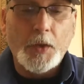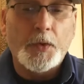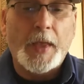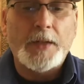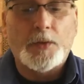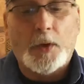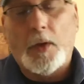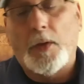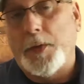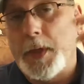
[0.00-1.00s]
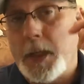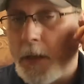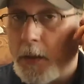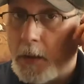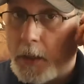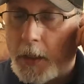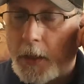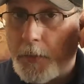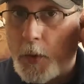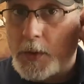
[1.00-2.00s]
that's all the
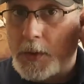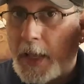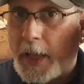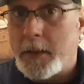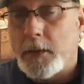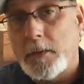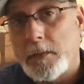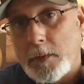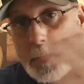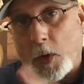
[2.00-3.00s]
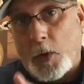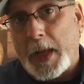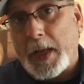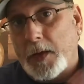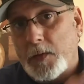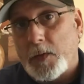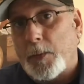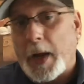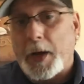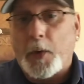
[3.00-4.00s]
folks that donated to
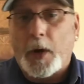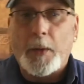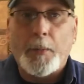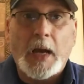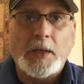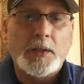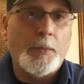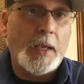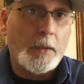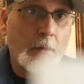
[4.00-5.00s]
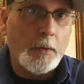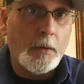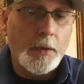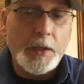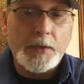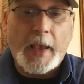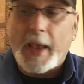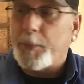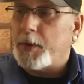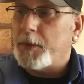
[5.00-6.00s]
my aquarium box to make this
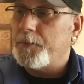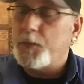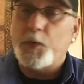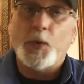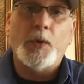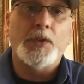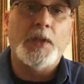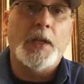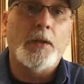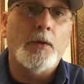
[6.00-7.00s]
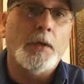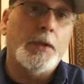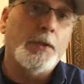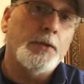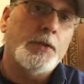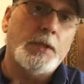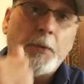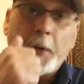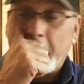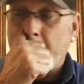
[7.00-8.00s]
happen. So let's take a look and see
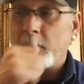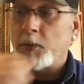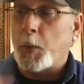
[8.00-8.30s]
what it is.